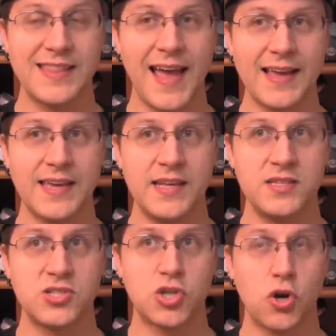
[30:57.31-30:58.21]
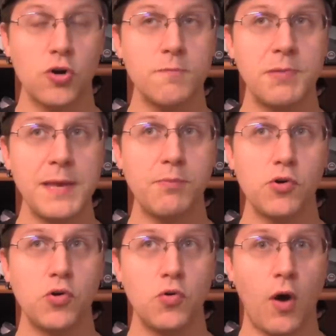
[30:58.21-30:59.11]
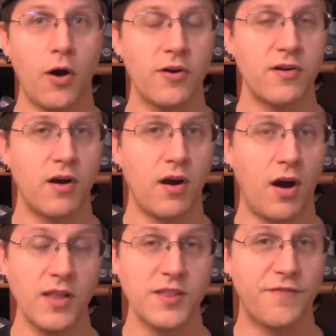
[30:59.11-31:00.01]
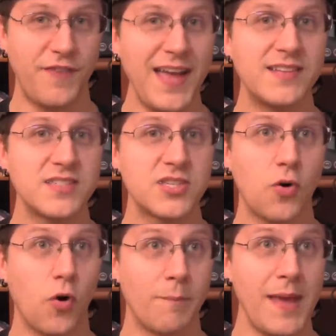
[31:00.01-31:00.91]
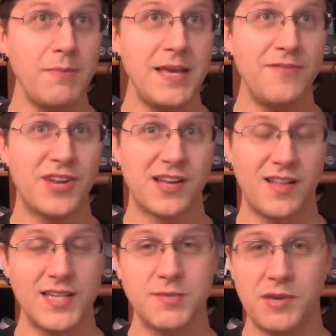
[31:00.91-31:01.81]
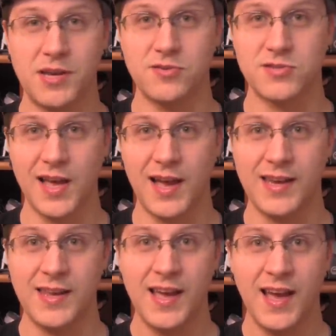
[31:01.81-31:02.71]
and that can turn people who are on the fence or maybe even inclined to be on your side